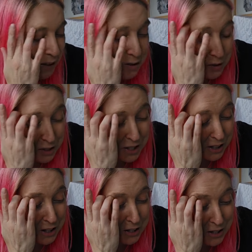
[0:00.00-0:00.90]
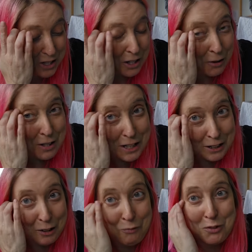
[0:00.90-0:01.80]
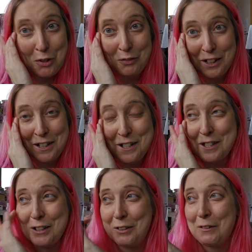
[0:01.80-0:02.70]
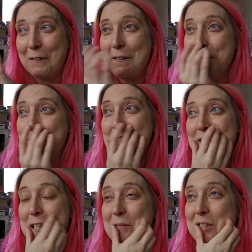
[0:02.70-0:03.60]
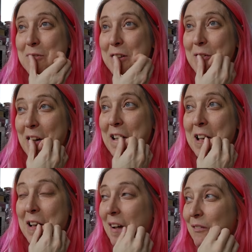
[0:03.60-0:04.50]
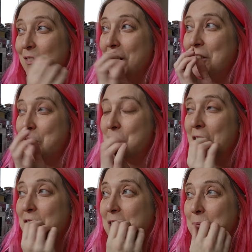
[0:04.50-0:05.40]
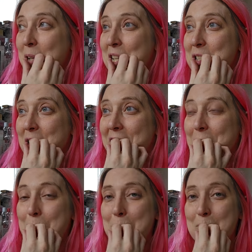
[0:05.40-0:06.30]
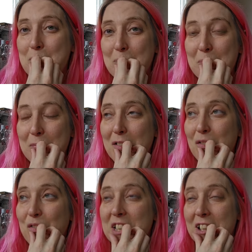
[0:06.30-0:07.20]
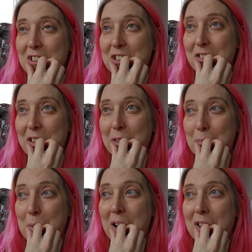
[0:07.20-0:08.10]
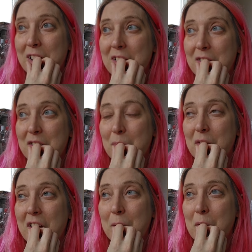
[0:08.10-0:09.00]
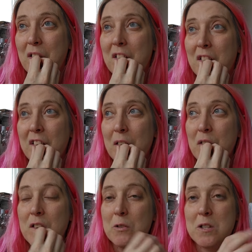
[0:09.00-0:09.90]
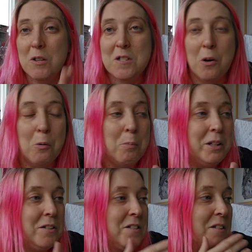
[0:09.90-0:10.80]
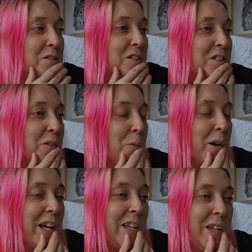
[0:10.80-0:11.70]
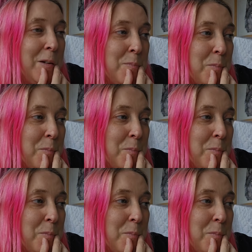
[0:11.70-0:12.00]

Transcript: Just the only thing I've driven into. It seems to me like I'm fine at driving, but it's like fiddling around parking sometimes. And there's also a salt bin, you see, which is in the way.